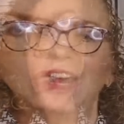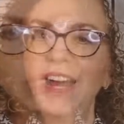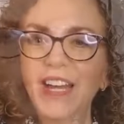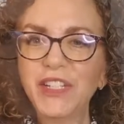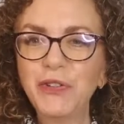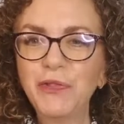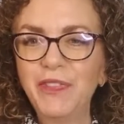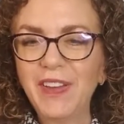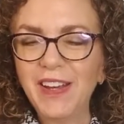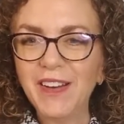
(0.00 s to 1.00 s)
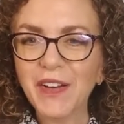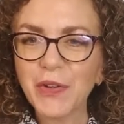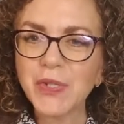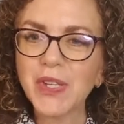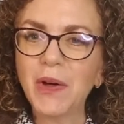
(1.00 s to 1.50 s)
I do
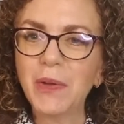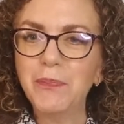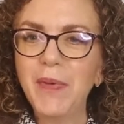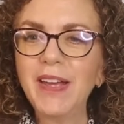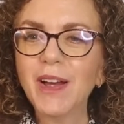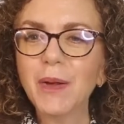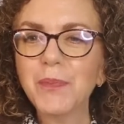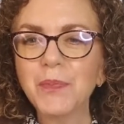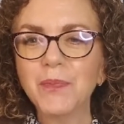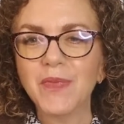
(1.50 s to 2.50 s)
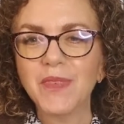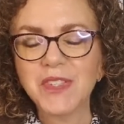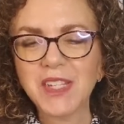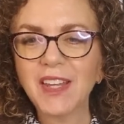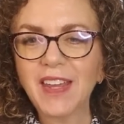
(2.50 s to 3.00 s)
videos on makeup,
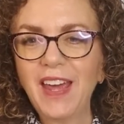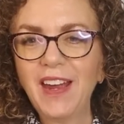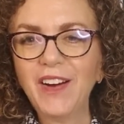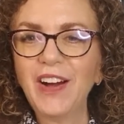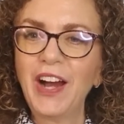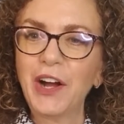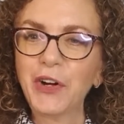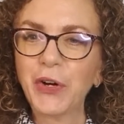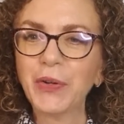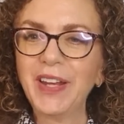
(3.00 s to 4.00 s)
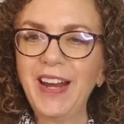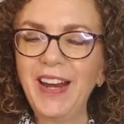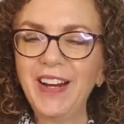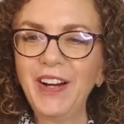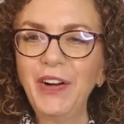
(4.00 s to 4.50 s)
skincare, and curly
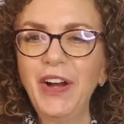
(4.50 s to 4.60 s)
hair.